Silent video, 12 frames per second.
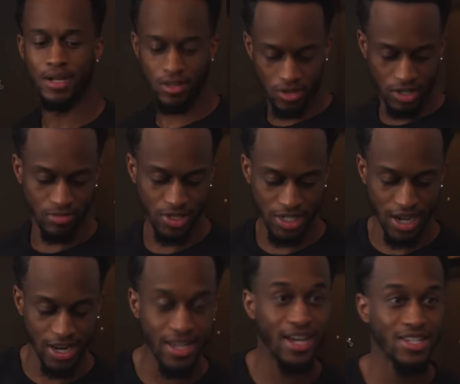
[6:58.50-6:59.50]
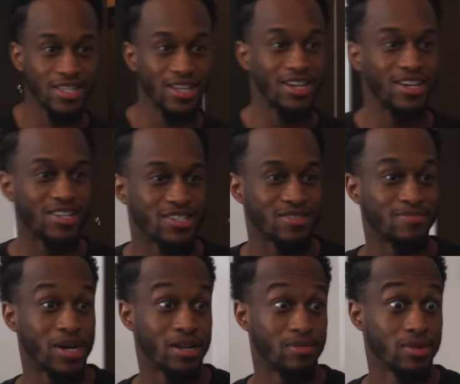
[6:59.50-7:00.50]
the look of them shiny ass legs,
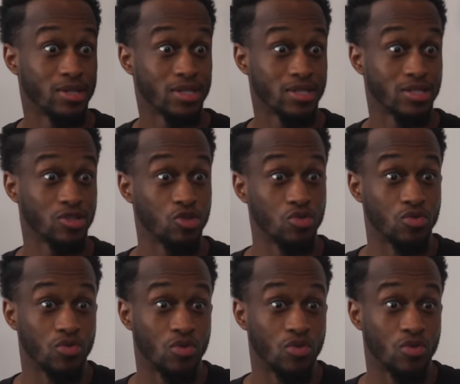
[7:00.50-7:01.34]
somebody been listening too.